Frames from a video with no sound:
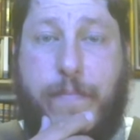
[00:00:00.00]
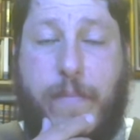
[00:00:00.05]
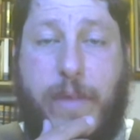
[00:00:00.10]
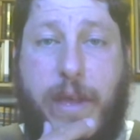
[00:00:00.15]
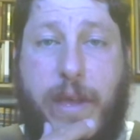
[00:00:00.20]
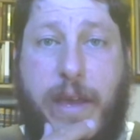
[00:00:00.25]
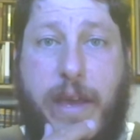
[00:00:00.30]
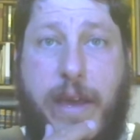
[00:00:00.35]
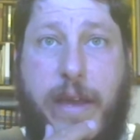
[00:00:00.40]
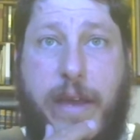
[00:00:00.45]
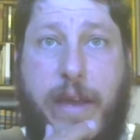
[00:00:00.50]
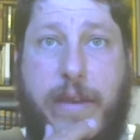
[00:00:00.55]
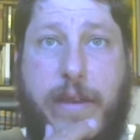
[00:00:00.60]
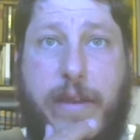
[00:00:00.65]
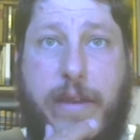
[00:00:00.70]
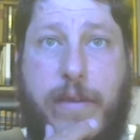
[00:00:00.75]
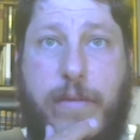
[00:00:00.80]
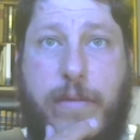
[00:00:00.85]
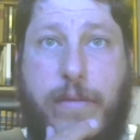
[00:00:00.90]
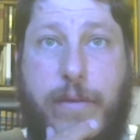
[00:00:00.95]
And,
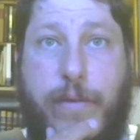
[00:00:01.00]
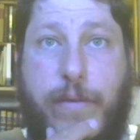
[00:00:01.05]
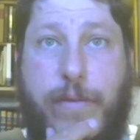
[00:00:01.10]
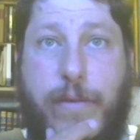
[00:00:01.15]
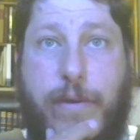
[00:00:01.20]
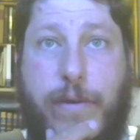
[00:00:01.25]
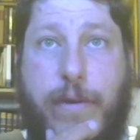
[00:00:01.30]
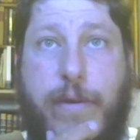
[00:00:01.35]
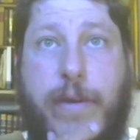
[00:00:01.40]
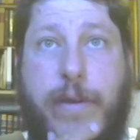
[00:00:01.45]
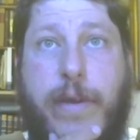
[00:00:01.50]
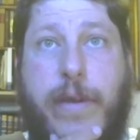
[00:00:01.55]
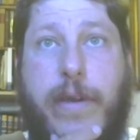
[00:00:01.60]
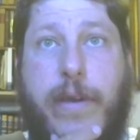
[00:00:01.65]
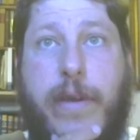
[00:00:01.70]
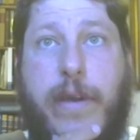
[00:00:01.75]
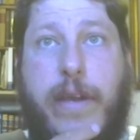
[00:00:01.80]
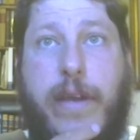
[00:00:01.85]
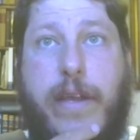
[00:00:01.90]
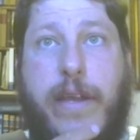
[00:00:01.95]
in Luther,
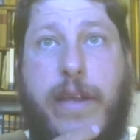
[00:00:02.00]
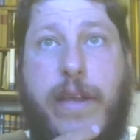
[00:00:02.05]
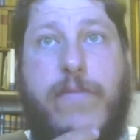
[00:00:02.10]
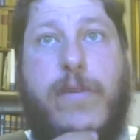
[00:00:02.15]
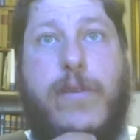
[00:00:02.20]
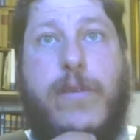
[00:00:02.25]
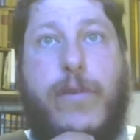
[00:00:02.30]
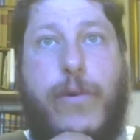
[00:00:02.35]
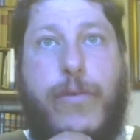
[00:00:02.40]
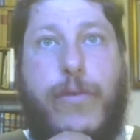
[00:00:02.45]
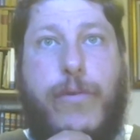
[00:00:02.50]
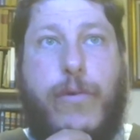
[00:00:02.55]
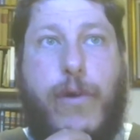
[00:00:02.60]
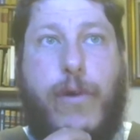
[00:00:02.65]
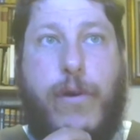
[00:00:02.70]
even though Luther